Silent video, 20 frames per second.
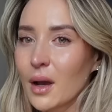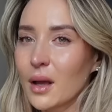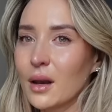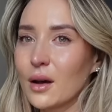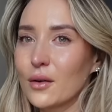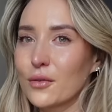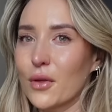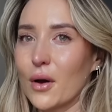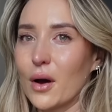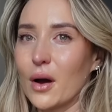I
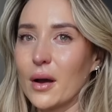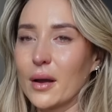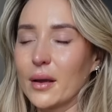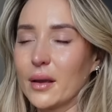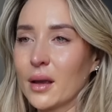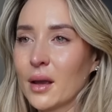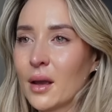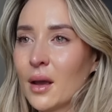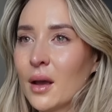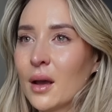love that I
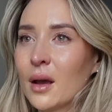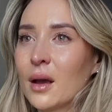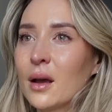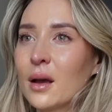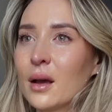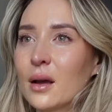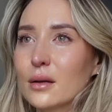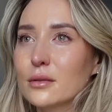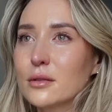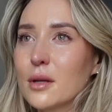
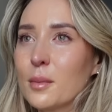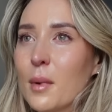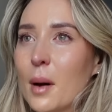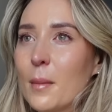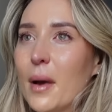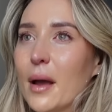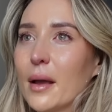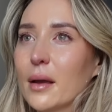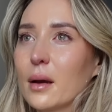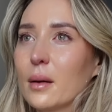did my
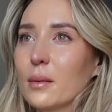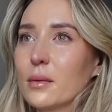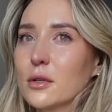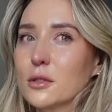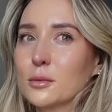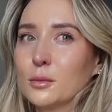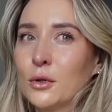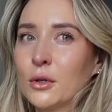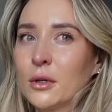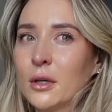makeup
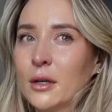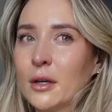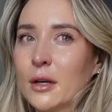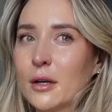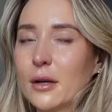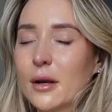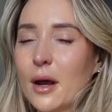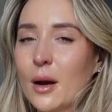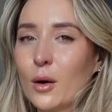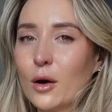this morning
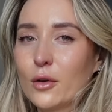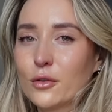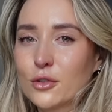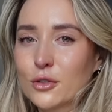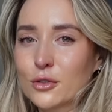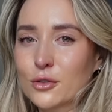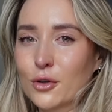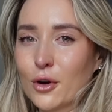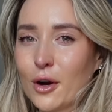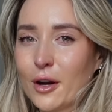and now I've
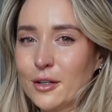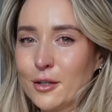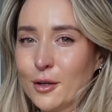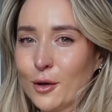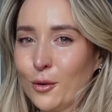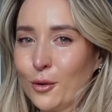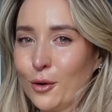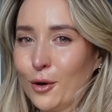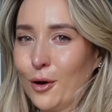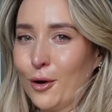just cried it
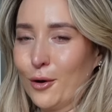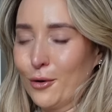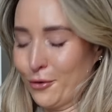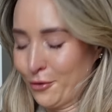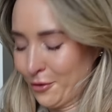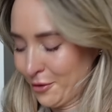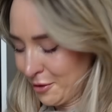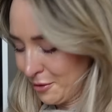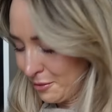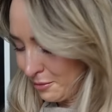all
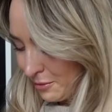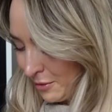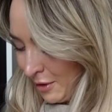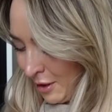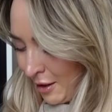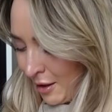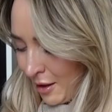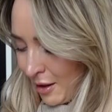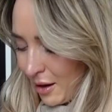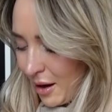off.
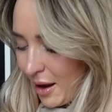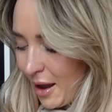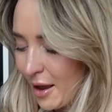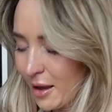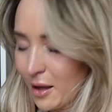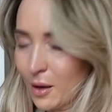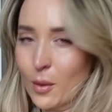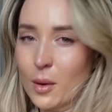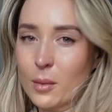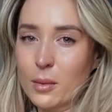I
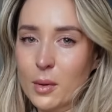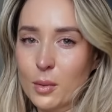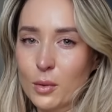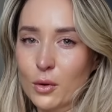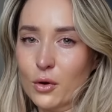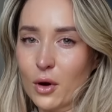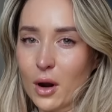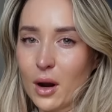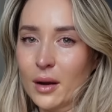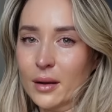hate it when people
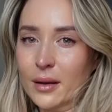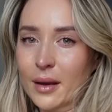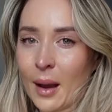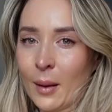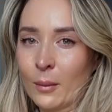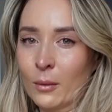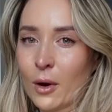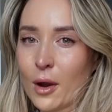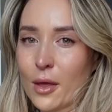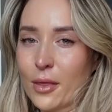cry on camera.